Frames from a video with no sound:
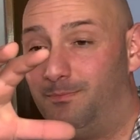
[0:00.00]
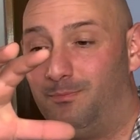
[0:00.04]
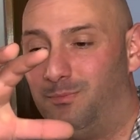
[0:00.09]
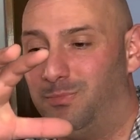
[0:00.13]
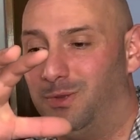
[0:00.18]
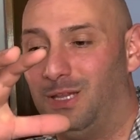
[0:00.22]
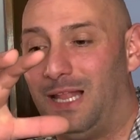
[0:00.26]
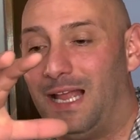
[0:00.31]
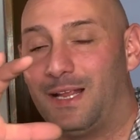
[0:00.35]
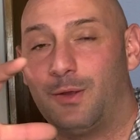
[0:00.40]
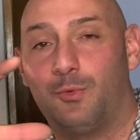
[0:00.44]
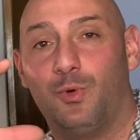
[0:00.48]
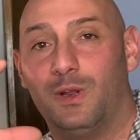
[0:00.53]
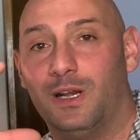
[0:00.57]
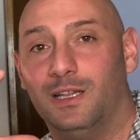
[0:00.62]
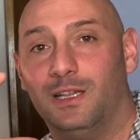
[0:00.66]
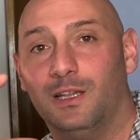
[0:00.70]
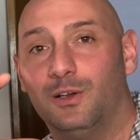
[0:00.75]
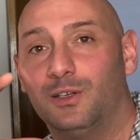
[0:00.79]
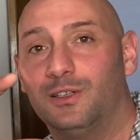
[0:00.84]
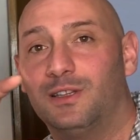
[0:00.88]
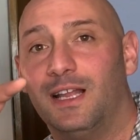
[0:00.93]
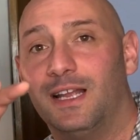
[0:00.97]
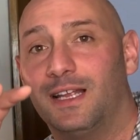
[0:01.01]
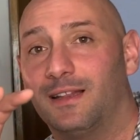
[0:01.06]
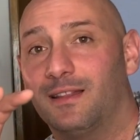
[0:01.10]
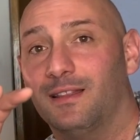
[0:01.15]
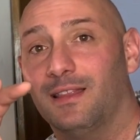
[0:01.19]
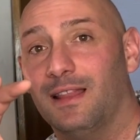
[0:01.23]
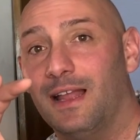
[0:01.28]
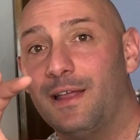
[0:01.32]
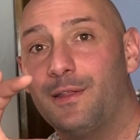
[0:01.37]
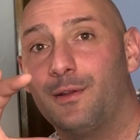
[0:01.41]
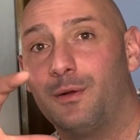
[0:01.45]
like what it looked like
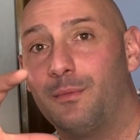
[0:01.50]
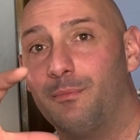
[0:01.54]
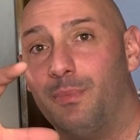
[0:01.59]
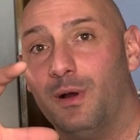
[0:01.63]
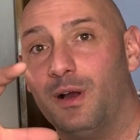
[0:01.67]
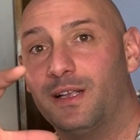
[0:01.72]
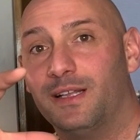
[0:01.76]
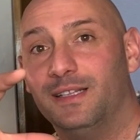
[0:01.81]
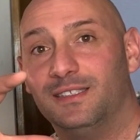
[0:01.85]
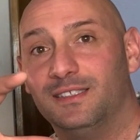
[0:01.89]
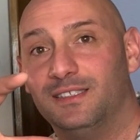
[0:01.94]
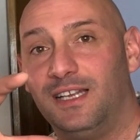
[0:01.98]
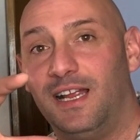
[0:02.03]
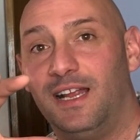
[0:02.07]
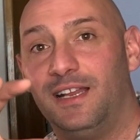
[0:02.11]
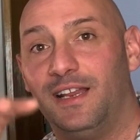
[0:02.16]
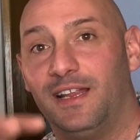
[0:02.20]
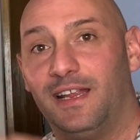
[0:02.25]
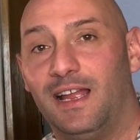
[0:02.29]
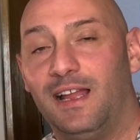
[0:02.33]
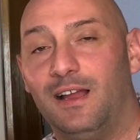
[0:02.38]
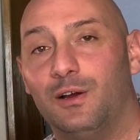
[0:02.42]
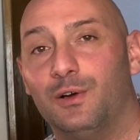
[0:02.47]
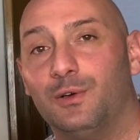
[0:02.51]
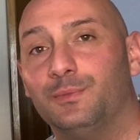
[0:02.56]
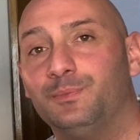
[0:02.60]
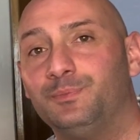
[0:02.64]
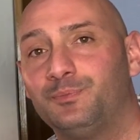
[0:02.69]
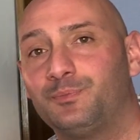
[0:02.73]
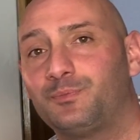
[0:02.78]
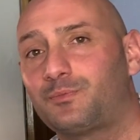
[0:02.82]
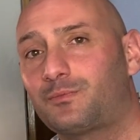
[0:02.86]
leather bucket standing out.